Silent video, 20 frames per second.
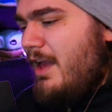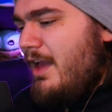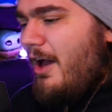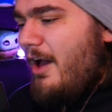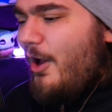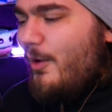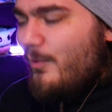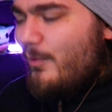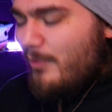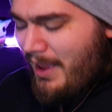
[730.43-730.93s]

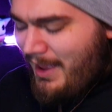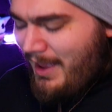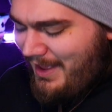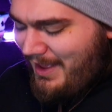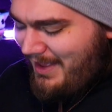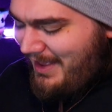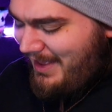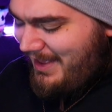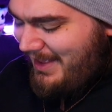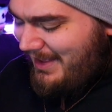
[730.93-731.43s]
We're
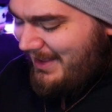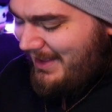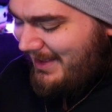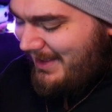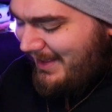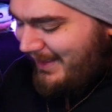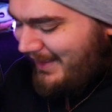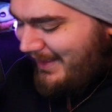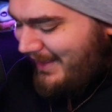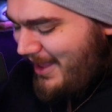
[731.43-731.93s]

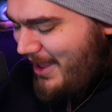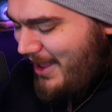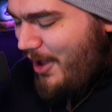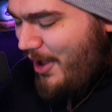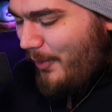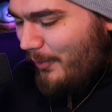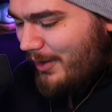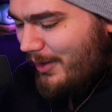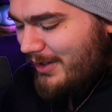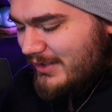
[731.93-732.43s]

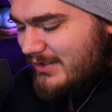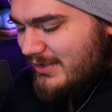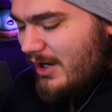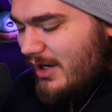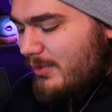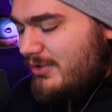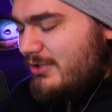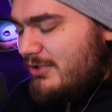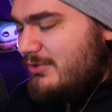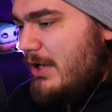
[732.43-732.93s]
going to start
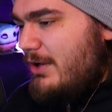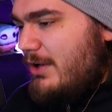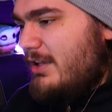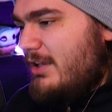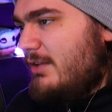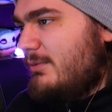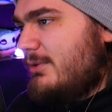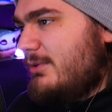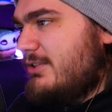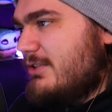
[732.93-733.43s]
with the
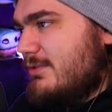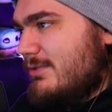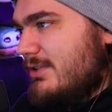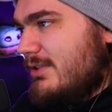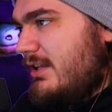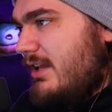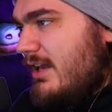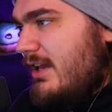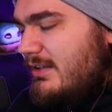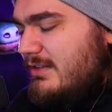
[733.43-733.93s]
Dredigan, which is
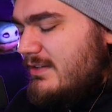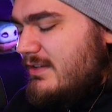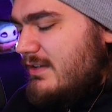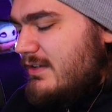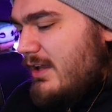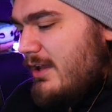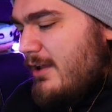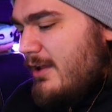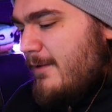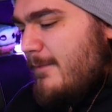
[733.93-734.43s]
really nice.
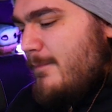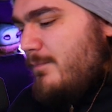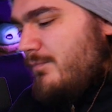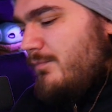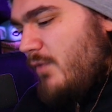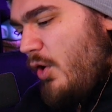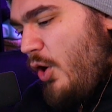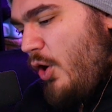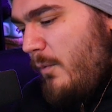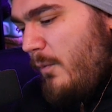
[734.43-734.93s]

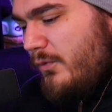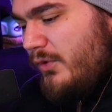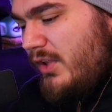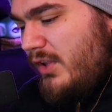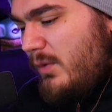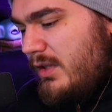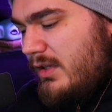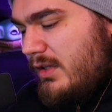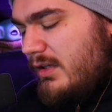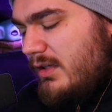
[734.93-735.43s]
Hopefully
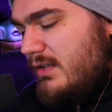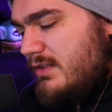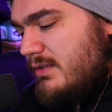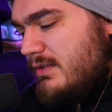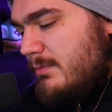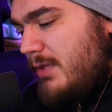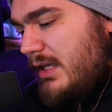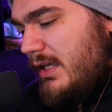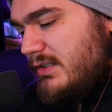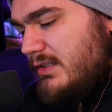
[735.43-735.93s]
we can get
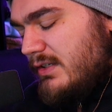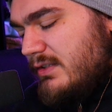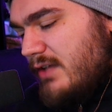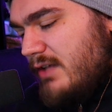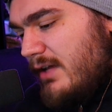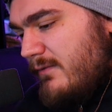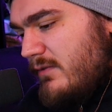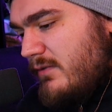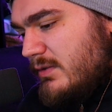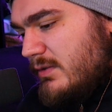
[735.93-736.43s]
some basics
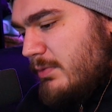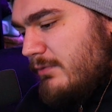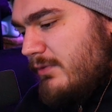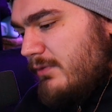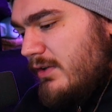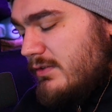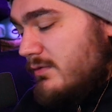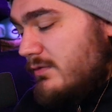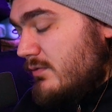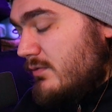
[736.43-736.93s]
off of this
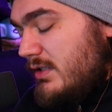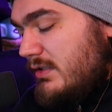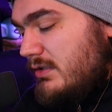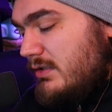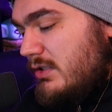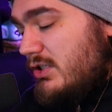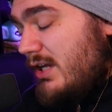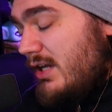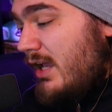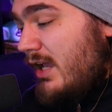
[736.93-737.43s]
Professor's
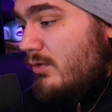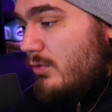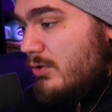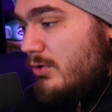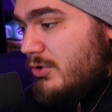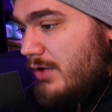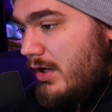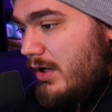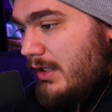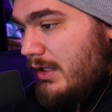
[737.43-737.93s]
Research and or
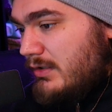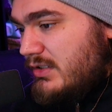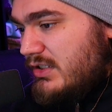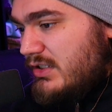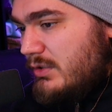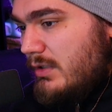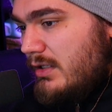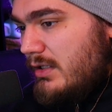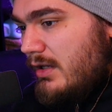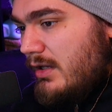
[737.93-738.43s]
draw
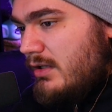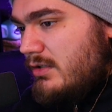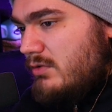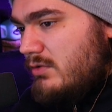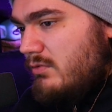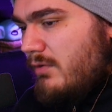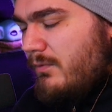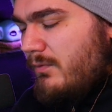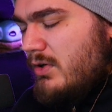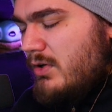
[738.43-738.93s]
into it onto
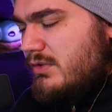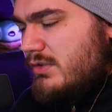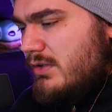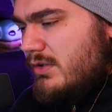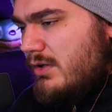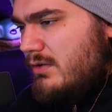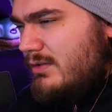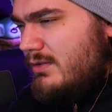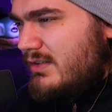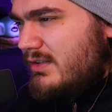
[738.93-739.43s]
our first
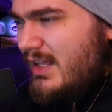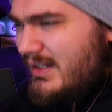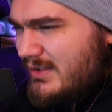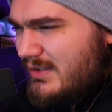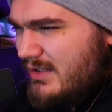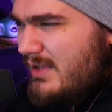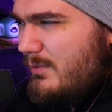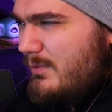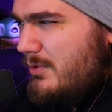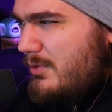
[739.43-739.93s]
turn. Did that
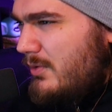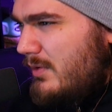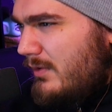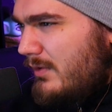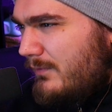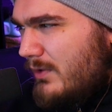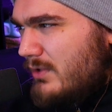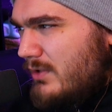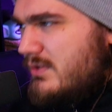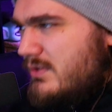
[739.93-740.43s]
say that we were going
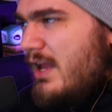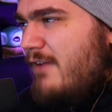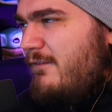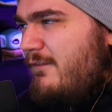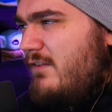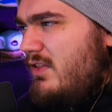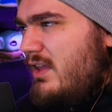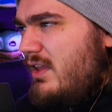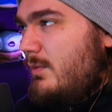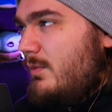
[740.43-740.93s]
first? I
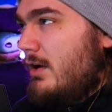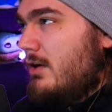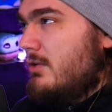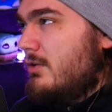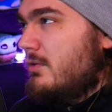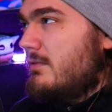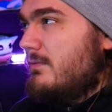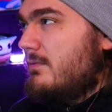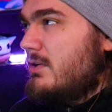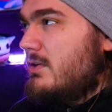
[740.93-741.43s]
feel like we are
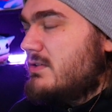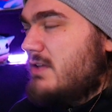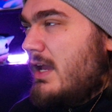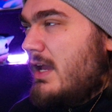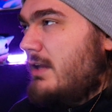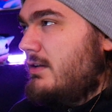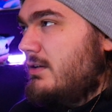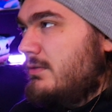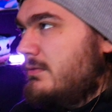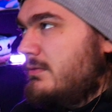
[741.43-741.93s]
going first.
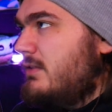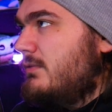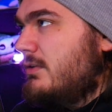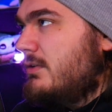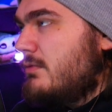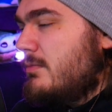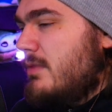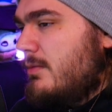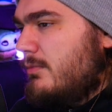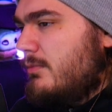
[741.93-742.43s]
I don't
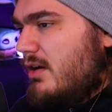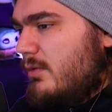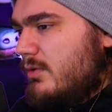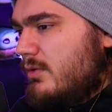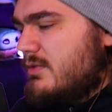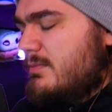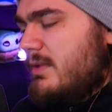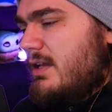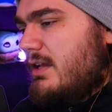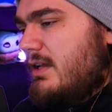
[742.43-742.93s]
even remember. I
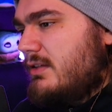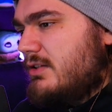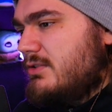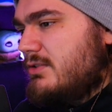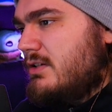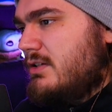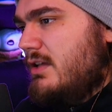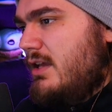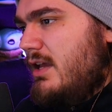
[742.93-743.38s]
wasn't paying attention.